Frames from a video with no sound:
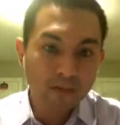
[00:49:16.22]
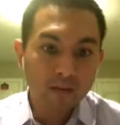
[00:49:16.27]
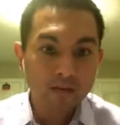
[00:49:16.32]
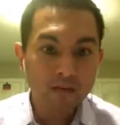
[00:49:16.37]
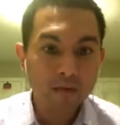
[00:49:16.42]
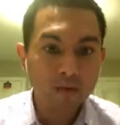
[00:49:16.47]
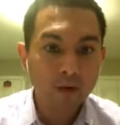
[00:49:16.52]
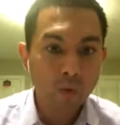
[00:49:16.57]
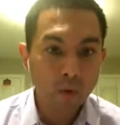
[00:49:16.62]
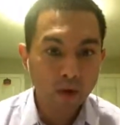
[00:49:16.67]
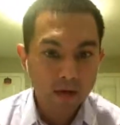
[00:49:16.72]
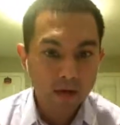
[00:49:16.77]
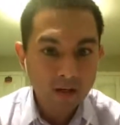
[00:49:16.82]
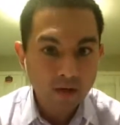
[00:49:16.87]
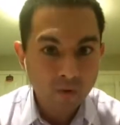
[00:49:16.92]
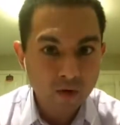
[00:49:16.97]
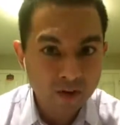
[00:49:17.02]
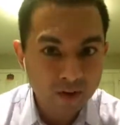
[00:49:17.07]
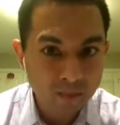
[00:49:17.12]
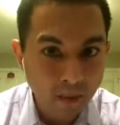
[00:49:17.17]
So Whitney
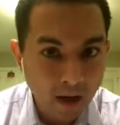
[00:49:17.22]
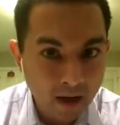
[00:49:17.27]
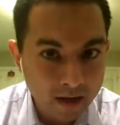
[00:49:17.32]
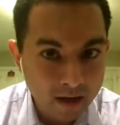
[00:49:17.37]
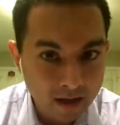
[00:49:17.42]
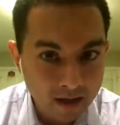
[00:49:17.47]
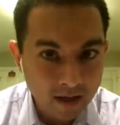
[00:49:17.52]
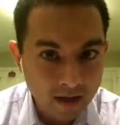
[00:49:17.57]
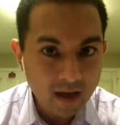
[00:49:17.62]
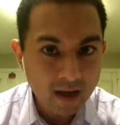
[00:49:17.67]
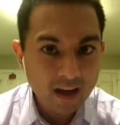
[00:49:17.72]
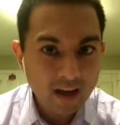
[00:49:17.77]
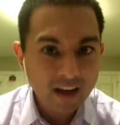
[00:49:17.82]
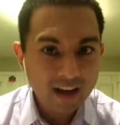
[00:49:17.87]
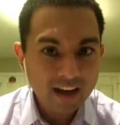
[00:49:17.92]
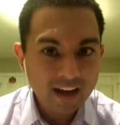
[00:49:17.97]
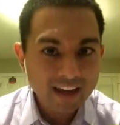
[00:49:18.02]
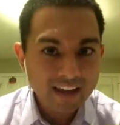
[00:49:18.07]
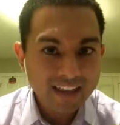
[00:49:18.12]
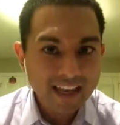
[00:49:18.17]
responded
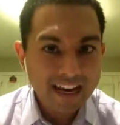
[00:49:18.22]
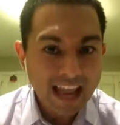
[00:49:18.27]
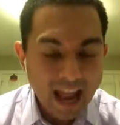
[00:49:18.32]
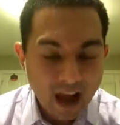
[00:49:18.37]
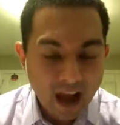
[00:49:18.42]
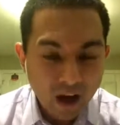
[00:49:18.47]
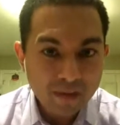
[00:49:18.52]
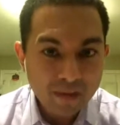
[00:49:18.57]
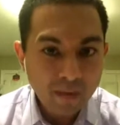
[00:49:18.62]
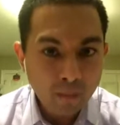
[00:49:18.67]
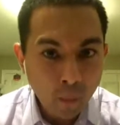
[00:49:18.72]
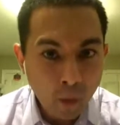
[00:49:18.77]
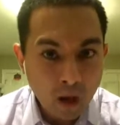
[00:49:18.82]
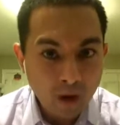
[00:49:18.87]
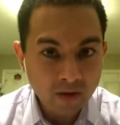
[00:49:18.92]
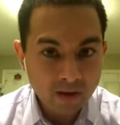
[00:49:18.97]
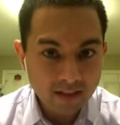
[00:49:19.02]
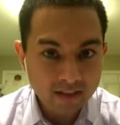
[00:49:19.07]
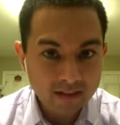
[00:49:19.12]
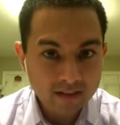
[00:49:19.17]
that health and
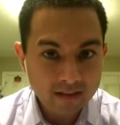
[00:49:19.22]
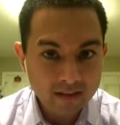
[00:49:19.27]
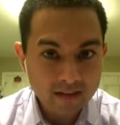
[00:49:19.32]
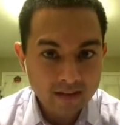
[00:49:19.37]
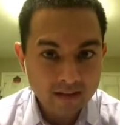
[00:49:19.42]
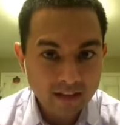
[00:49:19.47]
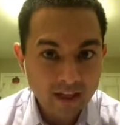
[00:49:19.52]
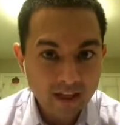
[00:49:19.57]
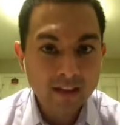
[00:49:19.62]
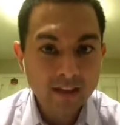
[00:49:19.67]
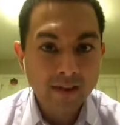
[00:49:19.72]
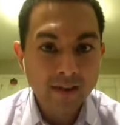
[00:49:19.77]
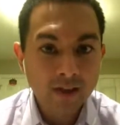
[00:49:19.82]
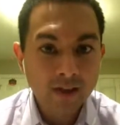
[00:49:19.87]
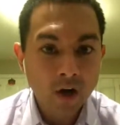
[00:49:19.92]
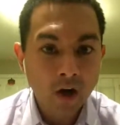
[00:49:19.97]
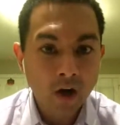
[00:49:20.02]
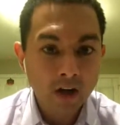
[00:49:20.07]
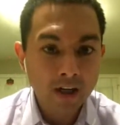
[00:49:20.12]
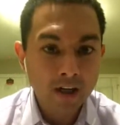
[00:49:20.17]
wellness is her
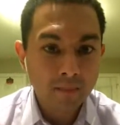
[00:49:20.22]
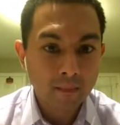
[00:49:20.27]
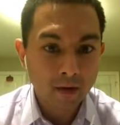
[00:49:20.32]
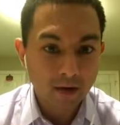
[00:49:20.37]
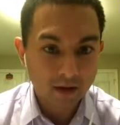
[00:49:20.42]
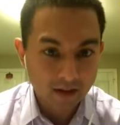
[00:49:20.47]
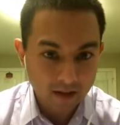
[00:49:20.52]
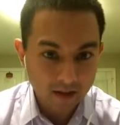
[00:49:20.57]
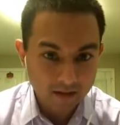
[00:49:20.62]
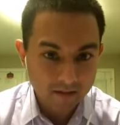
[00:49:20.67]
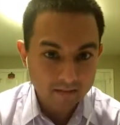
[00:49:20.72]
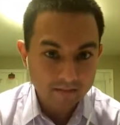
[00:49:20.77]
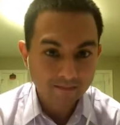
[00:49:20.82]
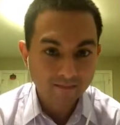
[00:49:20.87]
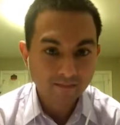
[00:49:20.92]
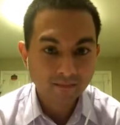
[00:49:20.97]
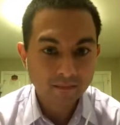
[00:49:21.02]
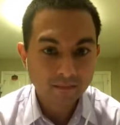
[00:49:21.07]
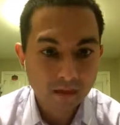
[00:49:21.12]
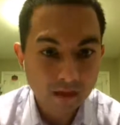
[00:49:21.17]
target market.
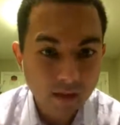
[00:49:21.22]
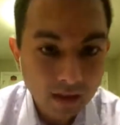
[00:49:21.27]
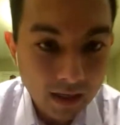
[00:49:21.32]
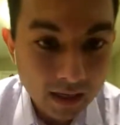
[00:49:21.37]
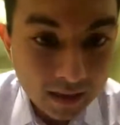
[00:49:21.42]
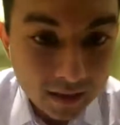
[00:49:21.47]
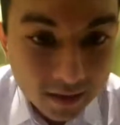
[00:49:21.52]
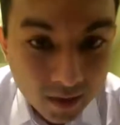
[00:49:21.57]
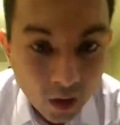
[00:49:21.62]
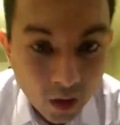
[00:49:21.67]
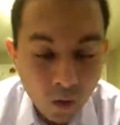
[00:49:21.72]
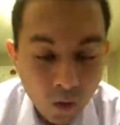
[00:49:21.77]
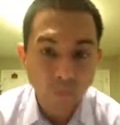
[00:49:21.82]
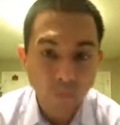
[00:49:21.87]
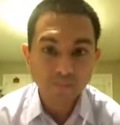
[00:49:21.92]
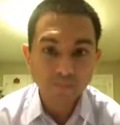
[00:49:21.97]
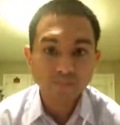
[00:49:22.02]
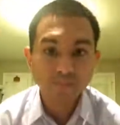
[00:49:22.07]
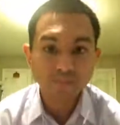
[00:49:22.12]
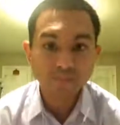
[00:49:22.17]
And so
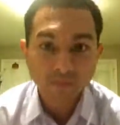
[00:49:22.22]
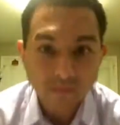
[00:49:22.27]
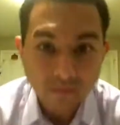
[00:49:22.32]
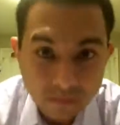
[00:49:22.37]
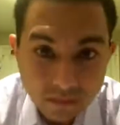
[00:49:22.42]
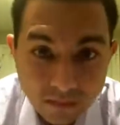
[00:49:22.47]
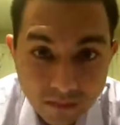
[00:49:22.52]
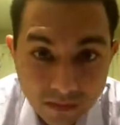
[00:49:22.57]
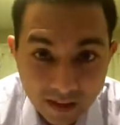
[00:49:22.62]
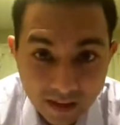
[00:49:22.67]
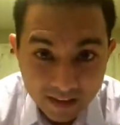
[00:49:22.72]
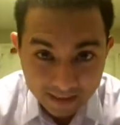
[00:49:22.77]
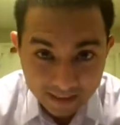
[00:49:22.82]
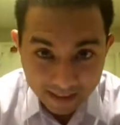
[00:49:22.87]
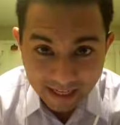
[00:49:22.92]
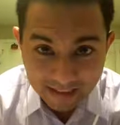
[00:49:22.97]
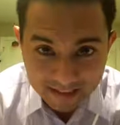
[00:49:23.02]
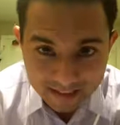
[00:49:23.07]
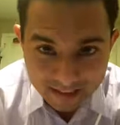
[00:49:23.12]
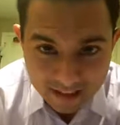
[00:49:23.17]

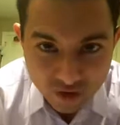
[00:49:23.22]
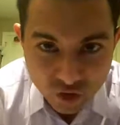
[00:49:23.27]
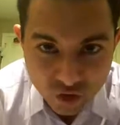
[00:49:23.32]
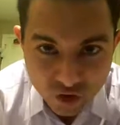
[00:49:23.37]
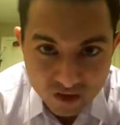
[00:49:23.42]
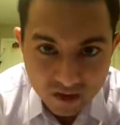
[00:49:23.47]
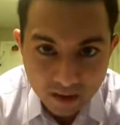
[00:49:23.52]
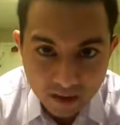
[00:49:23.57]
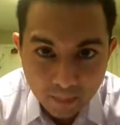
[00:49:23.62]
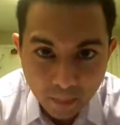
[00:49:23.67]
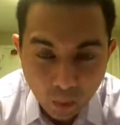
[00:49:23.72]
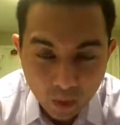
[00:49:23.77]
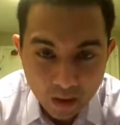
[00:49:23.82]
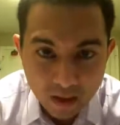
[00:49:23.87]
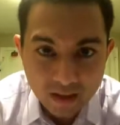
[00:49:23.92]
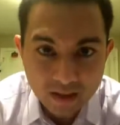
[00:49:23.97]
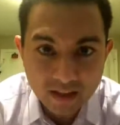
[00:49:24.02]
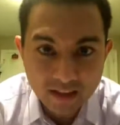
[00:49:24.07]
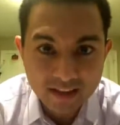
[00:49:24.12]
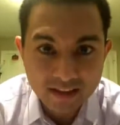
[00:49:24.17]
that's an interesting
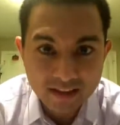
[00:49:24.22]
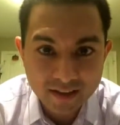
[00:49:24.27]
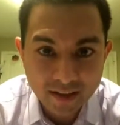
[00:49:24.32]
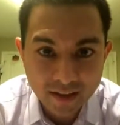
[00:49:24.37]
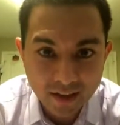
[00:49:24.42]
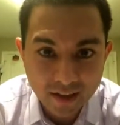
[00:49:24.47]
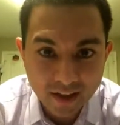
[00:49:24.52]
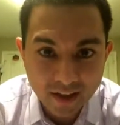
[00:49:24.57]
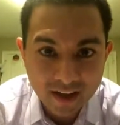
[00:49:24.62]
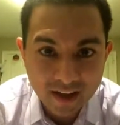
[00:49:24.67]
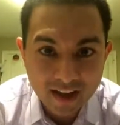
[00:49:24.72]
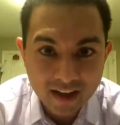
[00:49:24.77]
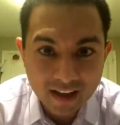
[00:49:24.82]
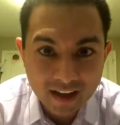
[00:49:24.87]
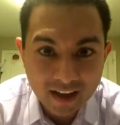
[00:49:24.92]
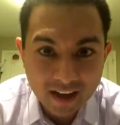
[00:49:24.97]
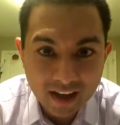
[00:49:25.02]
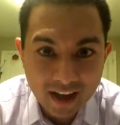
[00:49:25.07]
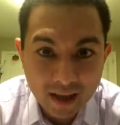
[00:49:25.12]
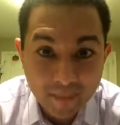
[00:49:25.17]
point to consider
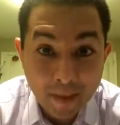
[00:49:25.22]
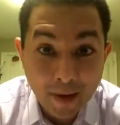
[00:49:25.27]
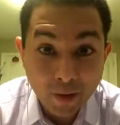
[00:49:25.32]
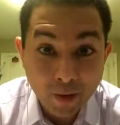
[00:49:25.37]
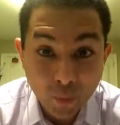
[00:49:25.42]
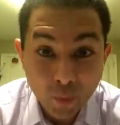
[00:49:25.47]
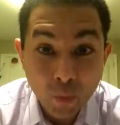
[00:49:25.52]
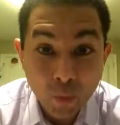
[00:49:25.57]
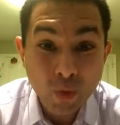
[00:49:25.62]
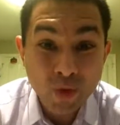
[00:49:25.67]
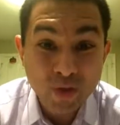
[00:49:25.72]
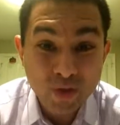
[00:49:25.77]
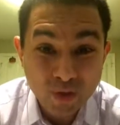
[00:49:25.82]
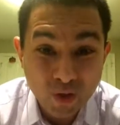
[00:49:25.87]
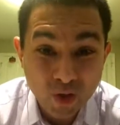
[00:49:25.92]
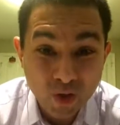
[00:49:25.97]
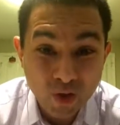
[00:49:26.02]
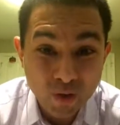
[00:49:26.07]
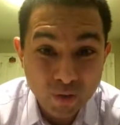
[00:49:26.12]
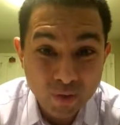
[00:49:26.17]
about who to
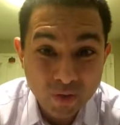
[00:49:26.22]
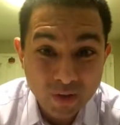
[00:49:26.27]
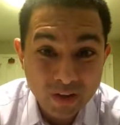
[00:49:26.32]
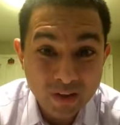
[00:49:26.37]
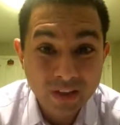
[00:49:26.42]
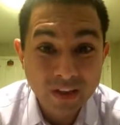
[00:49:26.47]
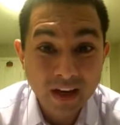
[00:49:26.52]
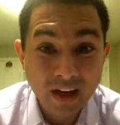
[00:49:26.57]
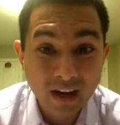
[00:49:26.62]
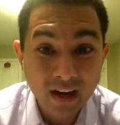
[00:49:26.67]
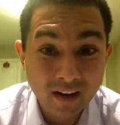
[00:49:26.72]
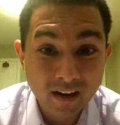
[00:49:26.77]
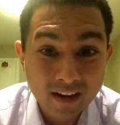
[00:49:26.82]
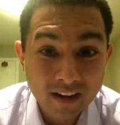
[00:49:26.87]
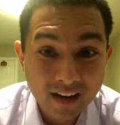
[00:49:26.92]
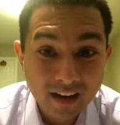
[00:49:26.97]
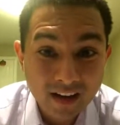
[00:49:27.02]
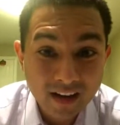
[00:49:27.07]
serve there.